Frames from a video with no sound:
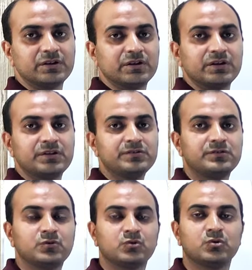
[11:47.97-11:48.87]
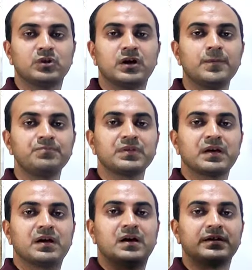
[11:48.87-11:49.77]
decreased due to the
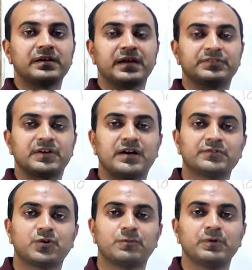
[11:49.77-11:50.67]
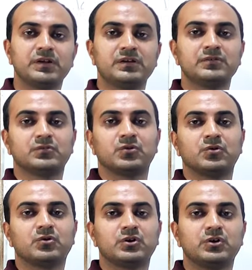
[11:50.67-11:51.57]
high exhaust opening so
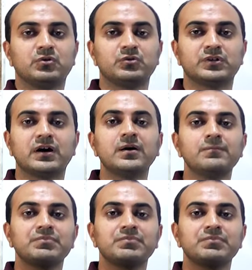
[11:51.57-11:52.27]
reduce the